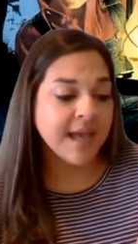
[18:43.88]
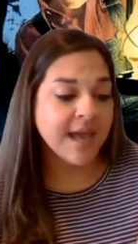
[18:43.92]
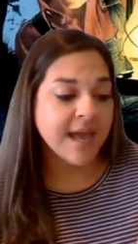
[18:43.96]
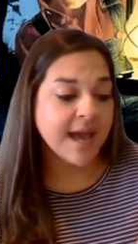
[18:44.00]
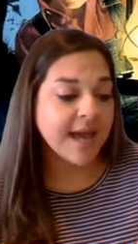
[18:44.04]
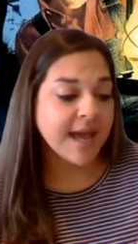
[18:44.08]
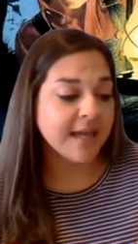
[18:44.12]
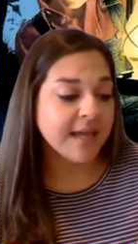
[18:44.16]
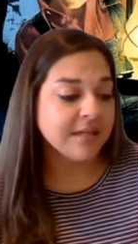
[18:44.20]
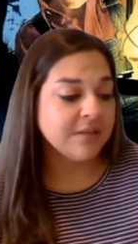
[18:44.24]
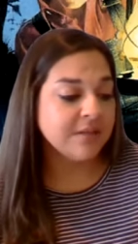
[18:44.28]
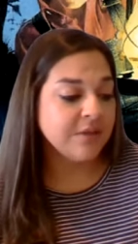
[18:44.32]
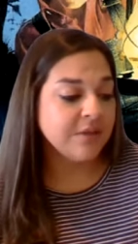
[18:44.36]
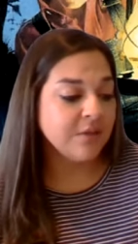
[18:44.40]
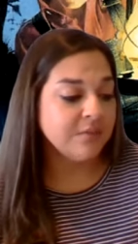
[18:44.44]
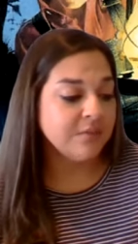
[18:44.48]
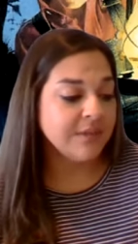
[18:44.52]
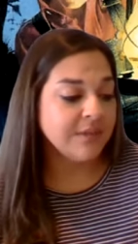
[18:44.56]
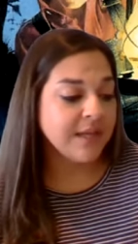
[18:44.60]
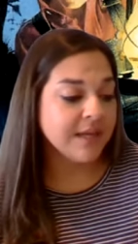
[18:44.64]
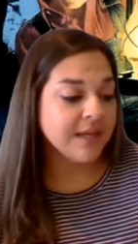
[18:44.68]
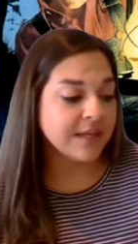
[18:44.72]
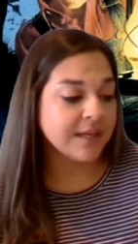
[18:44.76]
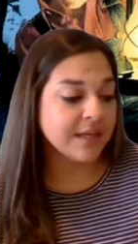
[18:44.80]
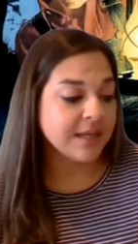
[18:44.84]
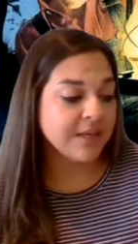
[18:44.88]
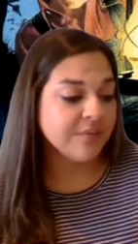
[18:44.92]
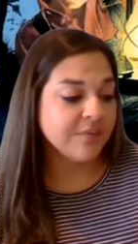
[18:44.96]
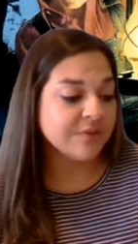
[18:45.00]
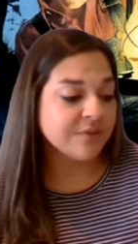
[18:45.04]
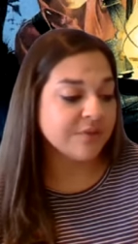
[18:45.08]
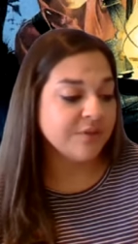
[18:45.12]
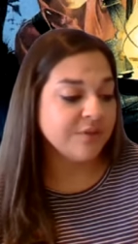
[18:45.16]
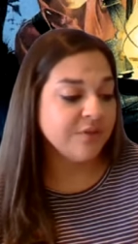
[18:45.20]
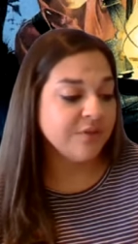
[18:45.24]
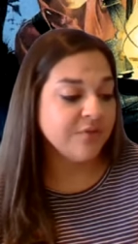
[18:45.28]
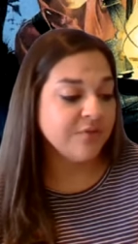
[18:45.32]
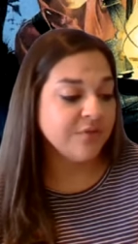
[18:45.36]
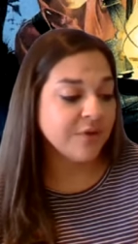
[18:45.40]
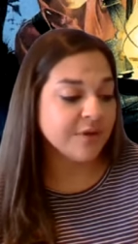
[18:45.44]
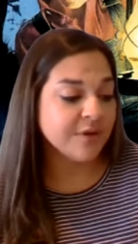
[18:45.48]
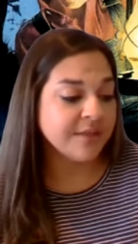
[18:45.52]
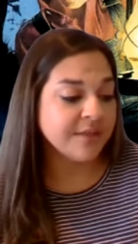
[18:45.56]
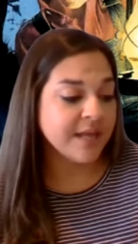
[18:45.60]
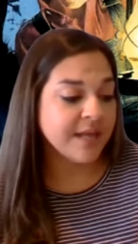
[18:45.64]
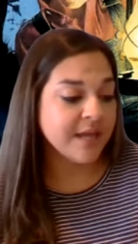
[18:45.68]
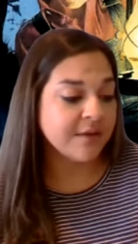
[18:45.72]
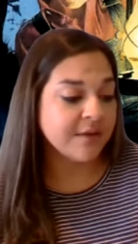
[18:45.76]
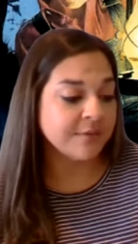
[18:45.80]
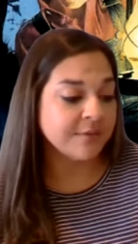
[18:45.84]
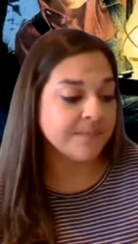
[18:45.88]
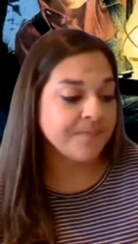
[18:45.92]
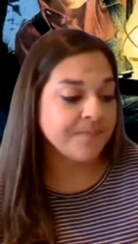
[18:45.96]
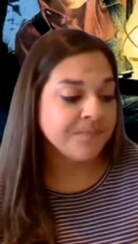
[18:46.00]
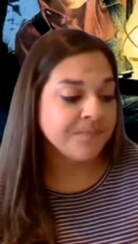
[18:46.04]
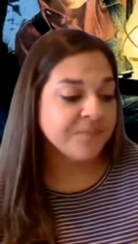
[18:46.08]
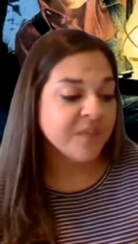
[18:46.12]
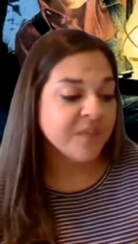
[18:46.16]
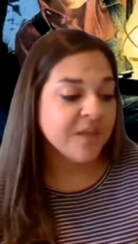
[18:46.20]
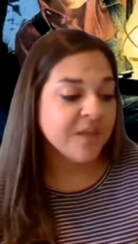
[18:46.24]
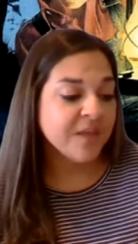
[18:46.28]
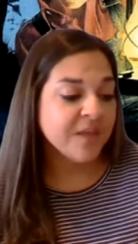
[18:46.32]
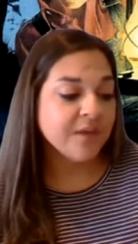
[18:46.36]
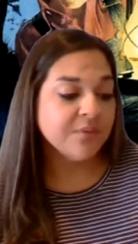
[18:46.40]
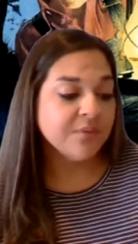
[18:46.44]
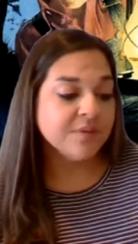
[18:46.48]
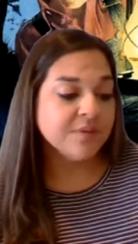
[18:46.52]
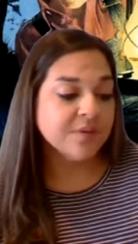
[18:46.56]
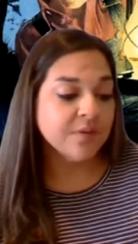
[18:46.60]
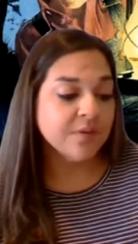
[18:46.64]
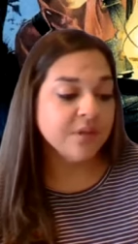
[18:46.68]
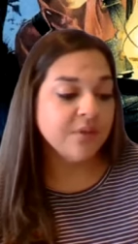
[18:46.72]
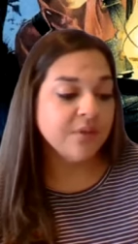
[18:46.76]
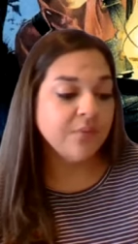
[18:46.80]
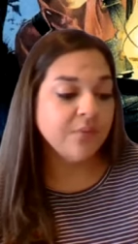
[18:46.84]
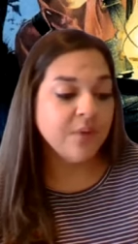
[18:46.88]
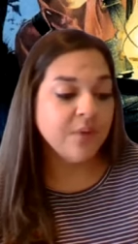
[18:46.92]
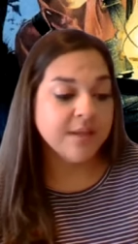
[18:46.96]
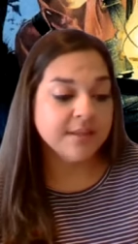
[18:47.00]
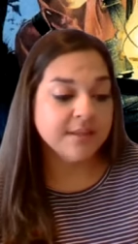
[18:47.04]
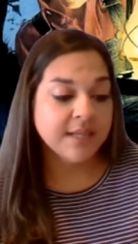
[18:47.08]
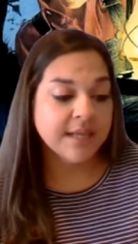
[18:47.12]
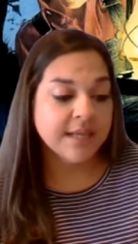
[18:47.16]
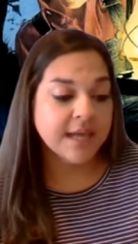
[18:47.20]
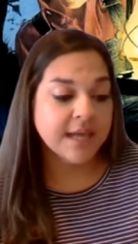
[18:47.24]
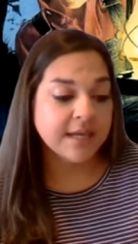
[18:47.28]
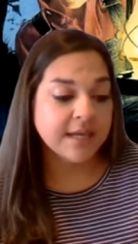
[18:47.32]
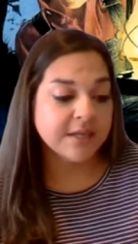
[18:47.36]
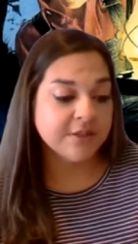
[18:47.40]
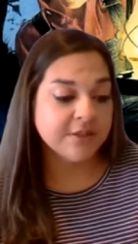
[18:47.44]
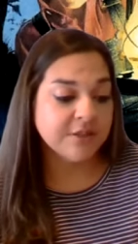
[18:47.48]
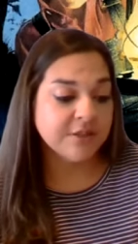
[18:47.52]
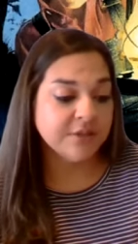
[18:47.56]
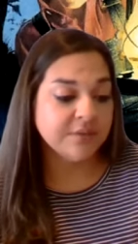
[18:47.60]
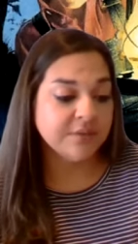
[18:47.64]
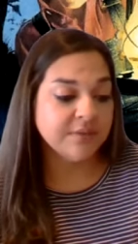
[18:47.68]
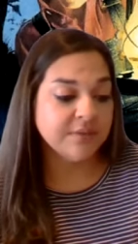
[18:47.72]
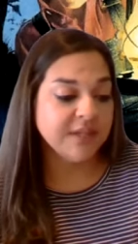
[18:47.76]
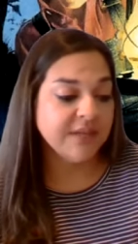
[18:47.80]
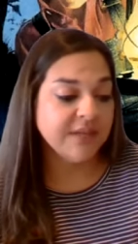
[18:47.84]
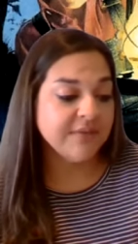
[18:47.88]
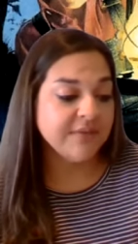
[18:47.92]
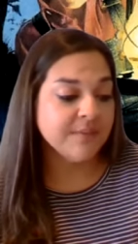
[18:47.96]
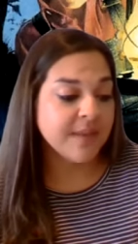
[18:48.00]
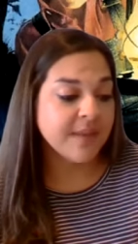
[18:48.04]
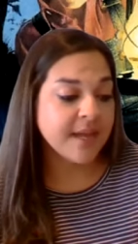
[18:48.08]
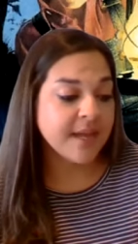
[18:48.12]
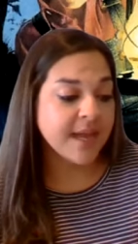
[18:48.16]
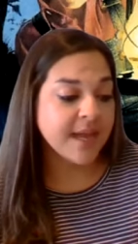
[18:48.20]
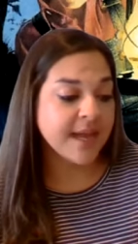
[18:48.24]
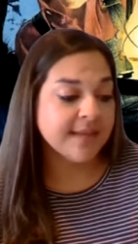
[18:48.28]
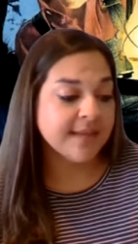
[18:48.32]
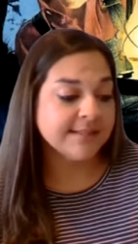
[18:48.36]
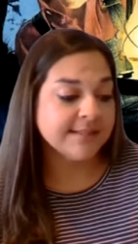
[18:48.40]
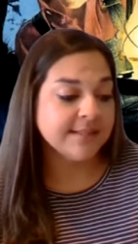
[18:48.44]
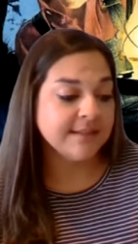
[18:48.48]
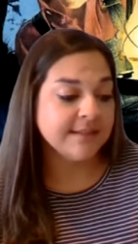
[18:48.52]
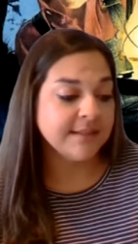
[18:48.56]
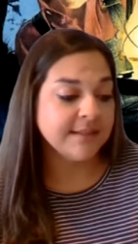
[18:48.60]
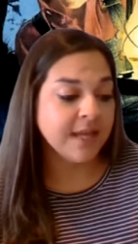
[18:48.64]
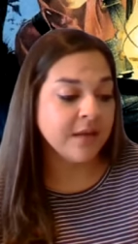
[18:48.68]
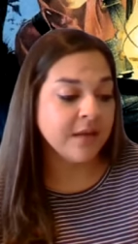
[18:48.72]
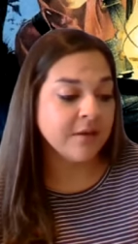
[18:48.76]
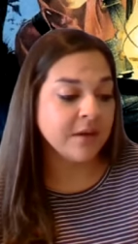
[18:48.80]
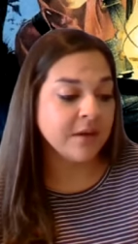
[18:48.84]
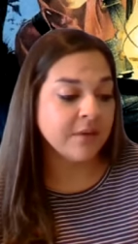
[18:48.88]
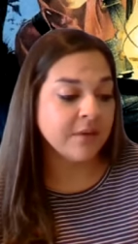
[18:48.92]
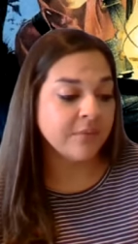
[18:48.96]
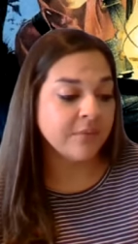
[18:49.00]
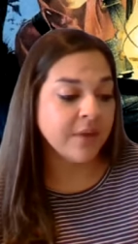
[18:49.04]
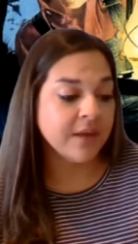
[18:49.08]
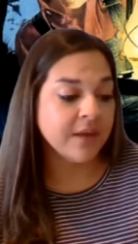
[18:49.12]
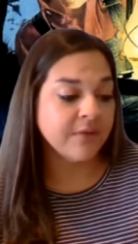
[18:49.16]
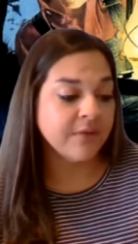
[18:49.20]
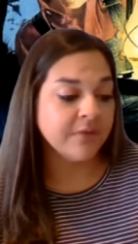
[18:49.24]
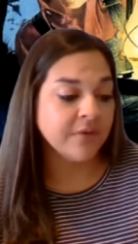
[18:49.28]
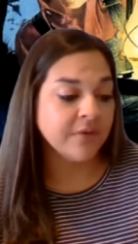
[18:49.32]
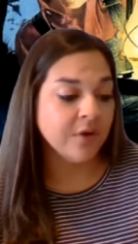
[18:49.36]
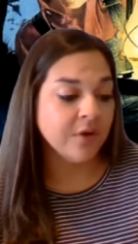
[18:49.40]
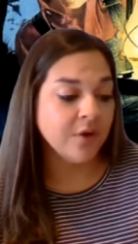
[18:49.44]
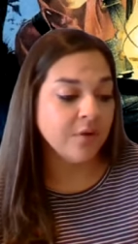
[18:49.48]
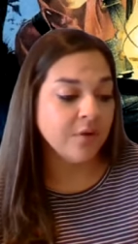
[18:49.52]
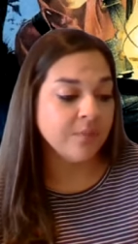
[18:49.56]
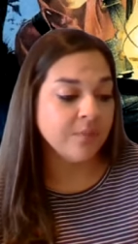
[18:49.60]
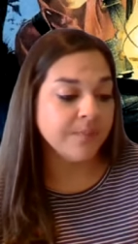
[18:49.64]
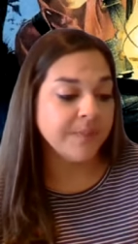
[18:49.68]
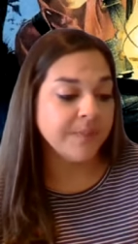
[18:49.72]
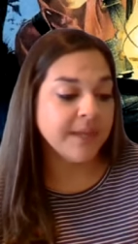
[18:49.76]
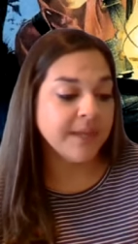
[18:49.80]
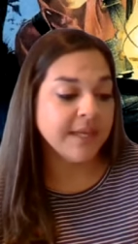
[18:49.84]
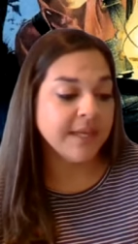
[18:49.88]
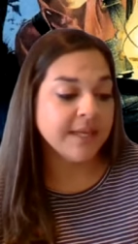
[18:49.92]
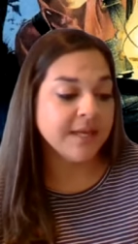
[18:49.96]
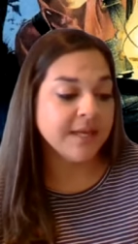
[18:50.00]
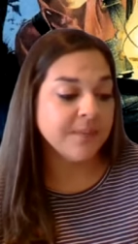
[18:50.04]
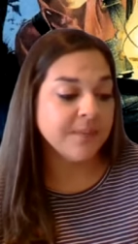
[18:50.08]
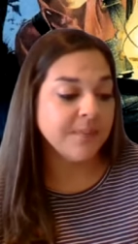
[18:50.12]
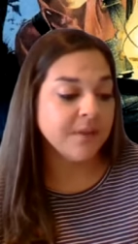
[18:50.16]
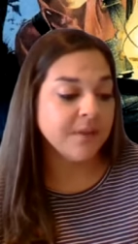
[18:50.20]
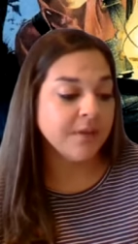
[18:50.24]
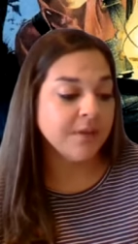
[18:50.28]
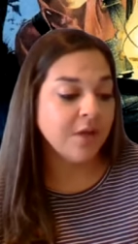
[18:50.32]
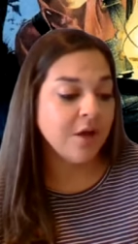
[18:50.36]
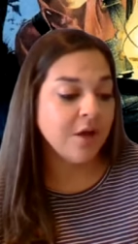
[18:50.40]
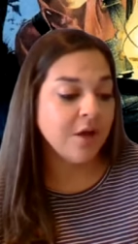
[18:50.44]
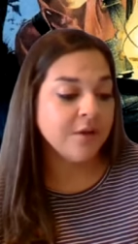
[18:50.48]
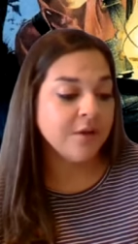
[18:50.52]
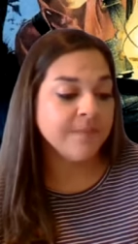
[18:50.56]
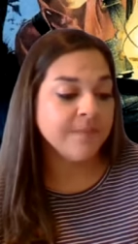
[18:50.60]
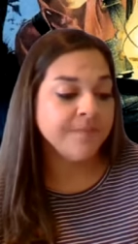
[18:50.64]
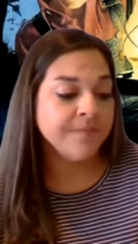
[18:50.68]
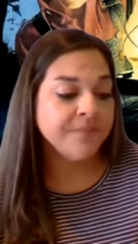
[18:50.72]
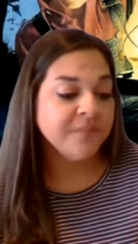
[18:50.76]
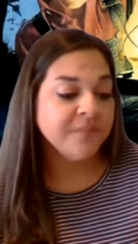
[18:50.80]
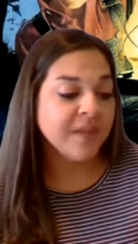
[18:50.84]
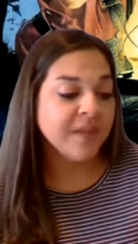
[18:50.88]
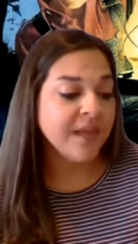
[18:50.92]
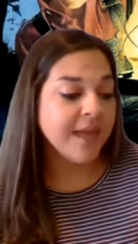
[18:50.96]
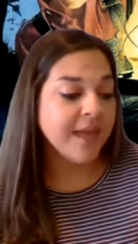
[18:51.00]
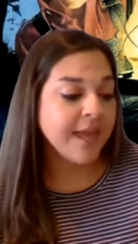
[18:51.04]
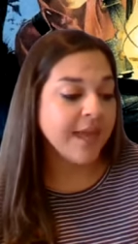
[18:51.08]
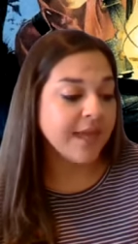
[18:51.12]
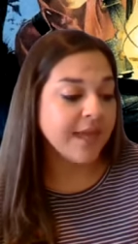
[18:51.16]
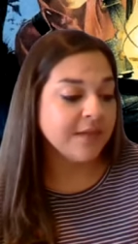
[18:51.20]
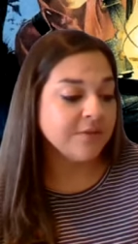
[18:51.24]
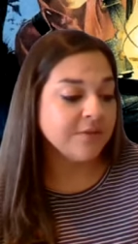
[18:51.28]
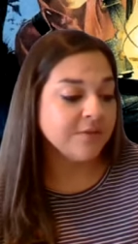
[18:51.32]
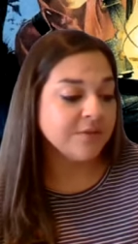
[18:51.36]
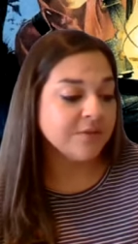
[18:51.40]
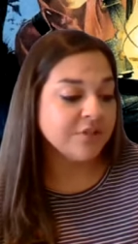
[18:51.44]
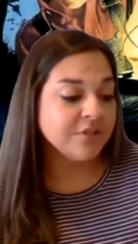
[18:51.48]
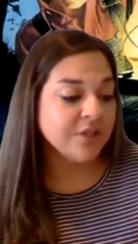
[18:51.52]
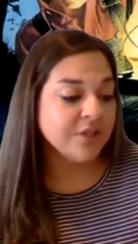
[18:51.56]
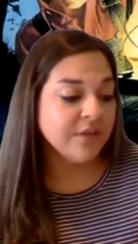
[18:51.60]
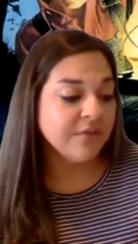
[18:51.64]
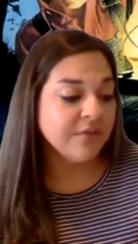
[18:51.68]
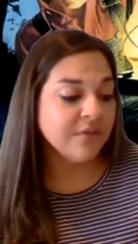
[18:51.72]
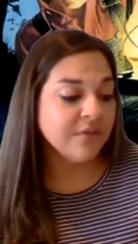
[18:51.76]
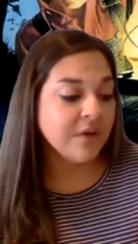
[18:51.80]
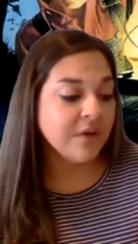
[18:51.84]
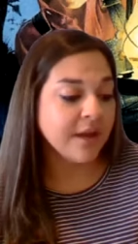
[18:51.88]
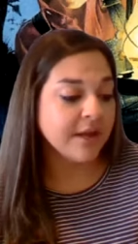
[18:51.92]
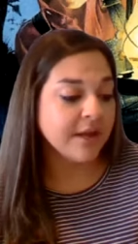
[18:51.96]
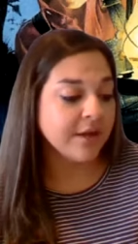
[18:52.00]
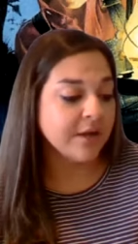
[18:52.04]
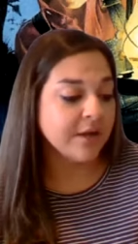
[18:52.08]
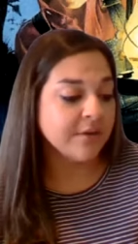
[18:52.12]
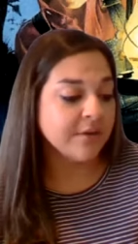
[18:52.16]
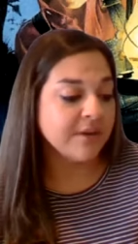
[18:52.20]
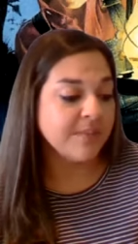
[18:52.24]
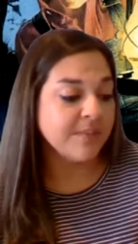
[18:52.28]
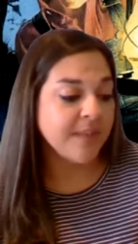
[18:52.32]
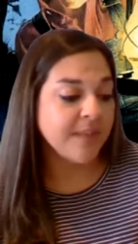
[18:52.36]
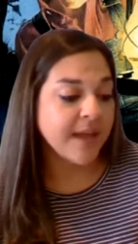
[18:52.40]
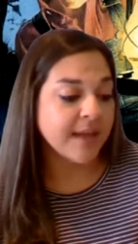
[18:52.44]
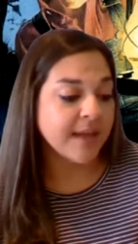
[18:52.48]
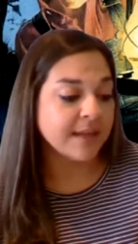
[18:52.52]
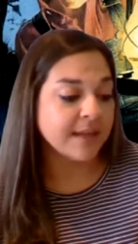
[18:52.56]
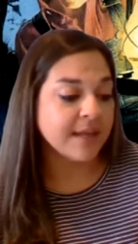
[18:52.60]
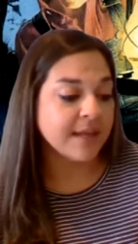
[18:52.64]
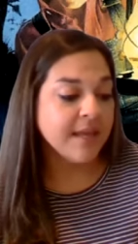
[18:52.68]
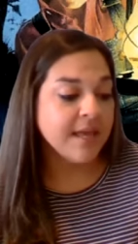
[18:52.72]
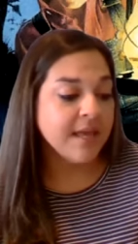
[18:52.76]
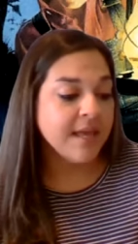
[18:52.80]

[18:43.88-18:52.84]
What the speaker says: I had no luck. It was too far down. There was only one thing I could do. Leaving my axe and lantern, I ran for home. Picking up a long handled shovel, I hurried back.